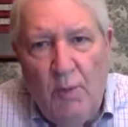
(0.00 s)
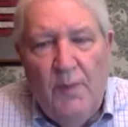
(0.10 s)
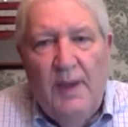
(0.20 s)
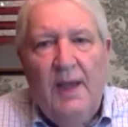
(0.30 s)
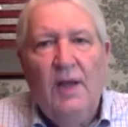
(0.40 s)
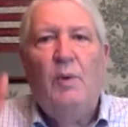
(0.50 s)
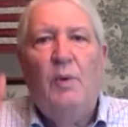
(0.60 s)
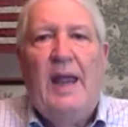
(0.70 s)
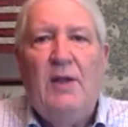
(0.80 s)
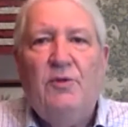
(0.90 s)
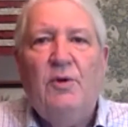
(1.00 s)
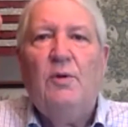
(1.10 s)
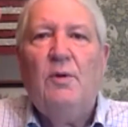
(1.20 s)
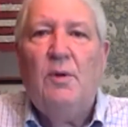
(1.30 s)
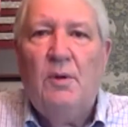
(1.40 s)
is we answer
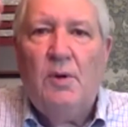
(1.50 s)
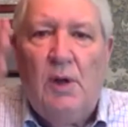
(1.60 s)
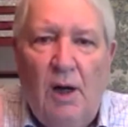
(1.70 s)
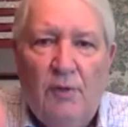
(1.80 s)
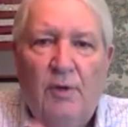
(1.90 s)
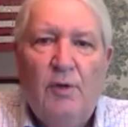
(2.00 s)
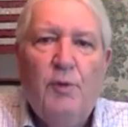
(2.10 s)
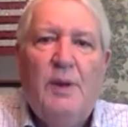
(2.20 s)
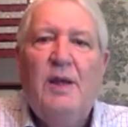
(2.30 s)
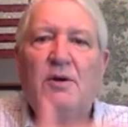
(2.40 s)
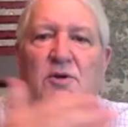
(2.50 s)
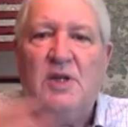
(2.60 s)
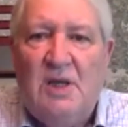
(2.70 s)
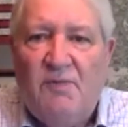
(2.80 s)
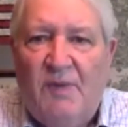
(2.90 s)
calls
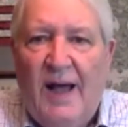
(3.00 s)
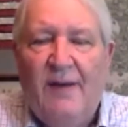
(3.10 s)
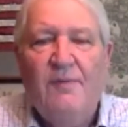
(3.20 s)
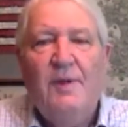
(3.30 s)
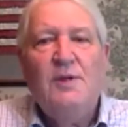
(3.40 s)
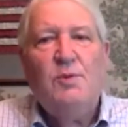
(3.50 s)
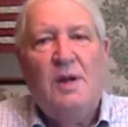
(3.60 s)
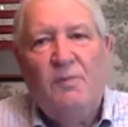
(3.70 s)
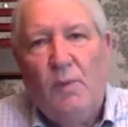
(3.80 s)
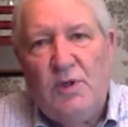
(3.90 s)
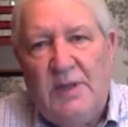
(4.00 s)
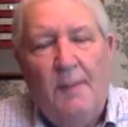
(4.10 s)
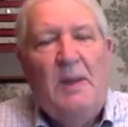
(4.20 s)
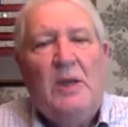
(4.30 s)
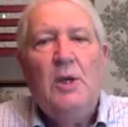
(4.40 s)
365, 24 7. I
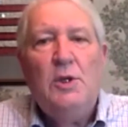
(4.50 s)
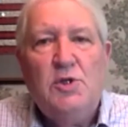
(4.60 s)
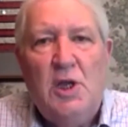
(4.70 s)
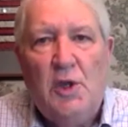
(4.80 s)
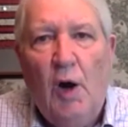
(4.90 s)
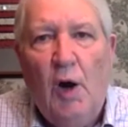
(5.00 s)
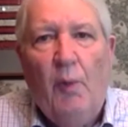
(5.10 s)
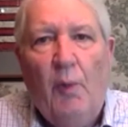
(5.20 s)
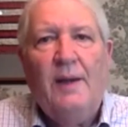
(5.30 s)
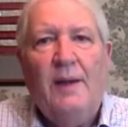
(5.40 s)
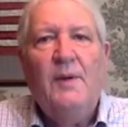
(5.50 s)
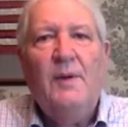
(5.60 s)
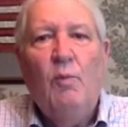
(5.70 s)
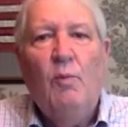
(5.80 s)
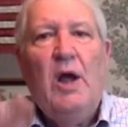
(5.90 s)
mean, you see the whole point.
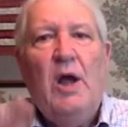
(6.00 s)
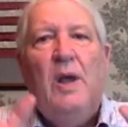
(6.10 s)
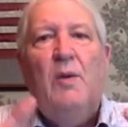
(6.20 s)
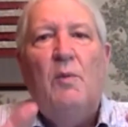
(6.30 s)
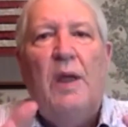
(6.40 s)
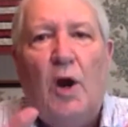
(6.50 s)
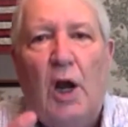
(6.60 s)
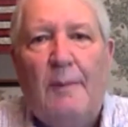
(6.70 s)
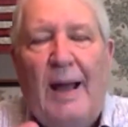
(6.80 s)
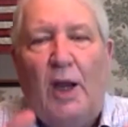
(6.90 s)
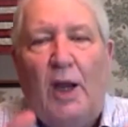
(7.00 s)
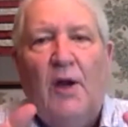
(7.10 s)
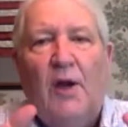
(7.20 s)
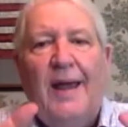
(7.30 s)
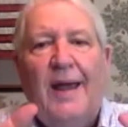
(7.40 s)
We are, we, we are all about law
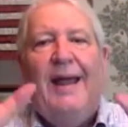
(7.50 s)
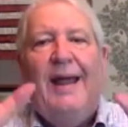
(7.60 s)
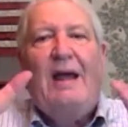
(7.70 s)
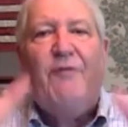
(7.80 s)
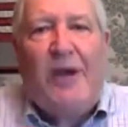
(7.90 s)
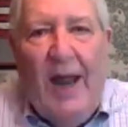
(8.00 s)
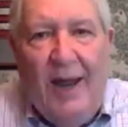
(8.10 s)
day every day.